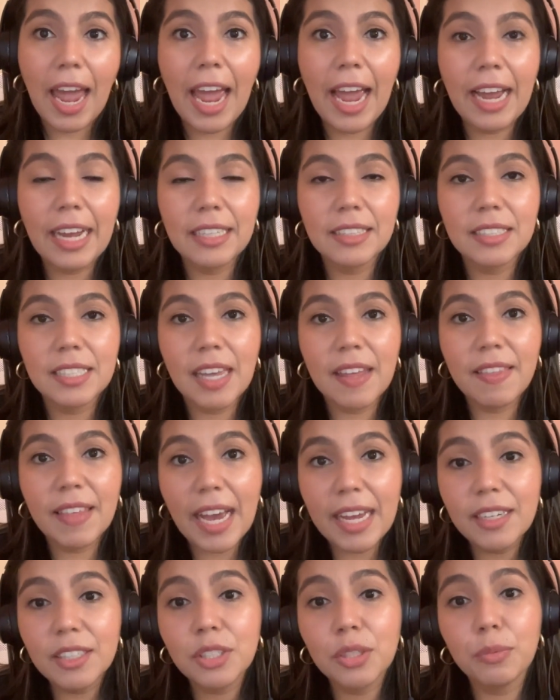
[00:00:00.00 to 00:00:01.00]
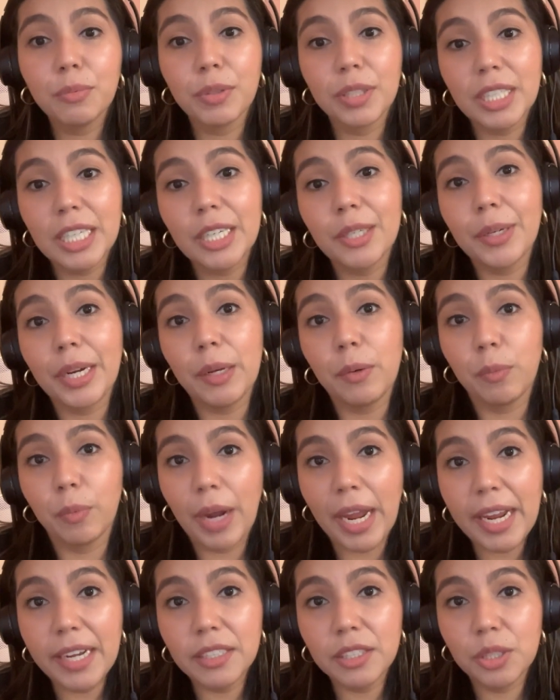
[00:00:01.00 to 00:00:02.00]
And that is a really great
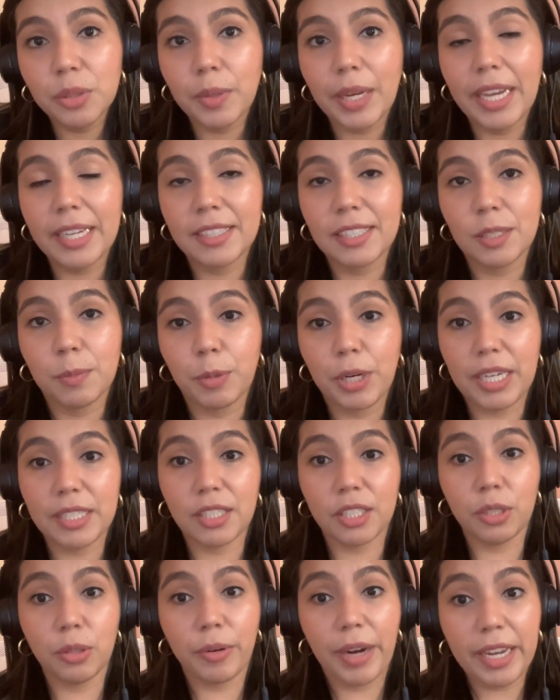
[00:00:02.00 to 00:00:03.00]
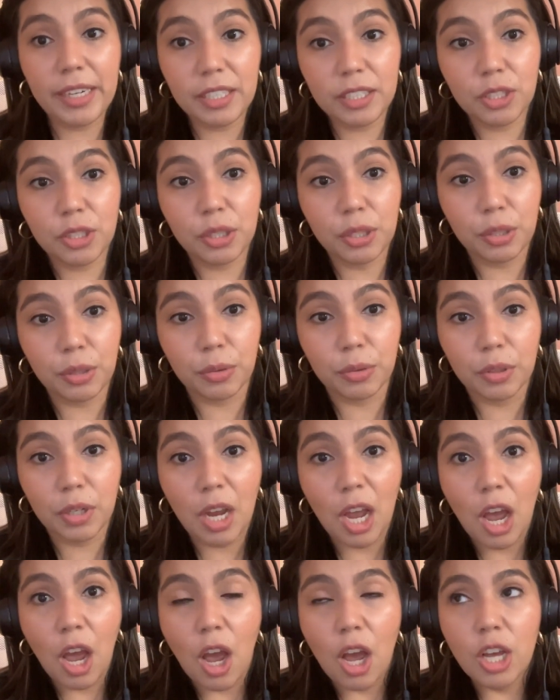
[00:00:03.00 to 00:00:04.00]
way to express gratitude.